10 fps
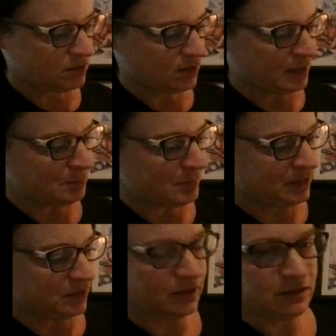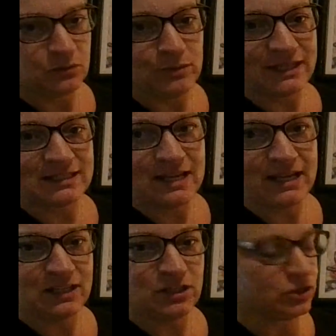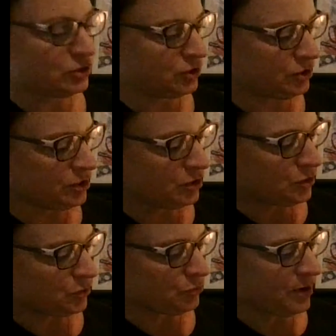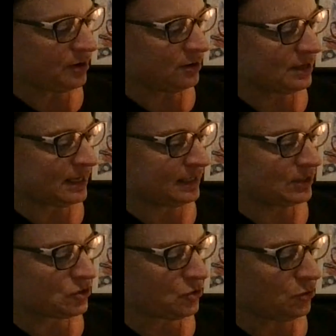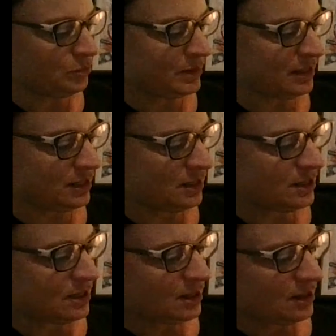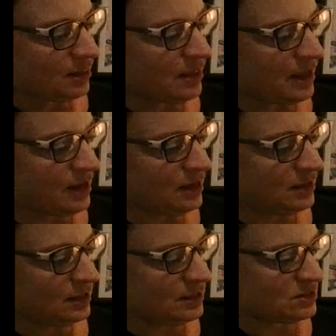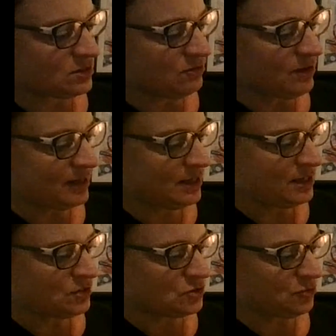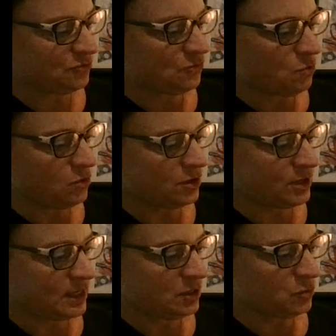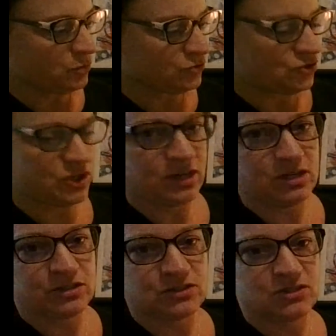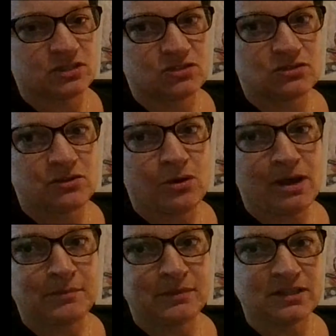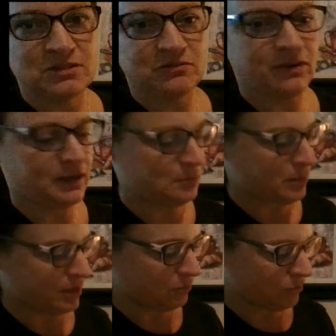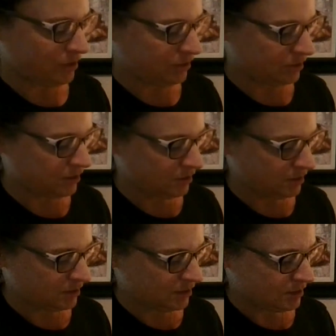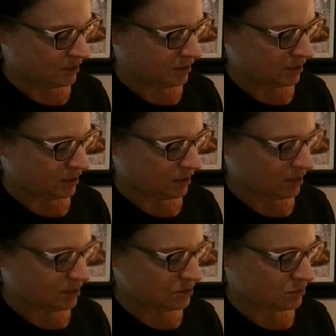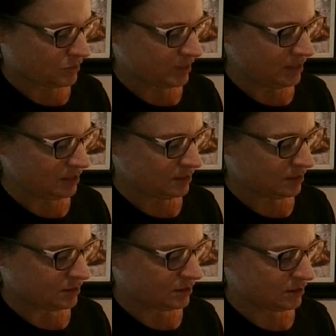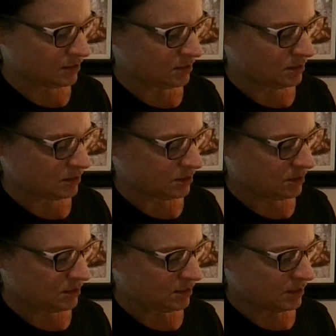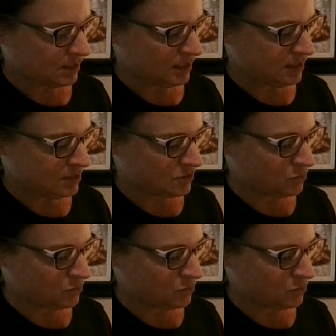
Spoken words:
I made a rectangular rug, and it told me that it's divided into 4 equal shares. So I'm going to divide my rug this way and this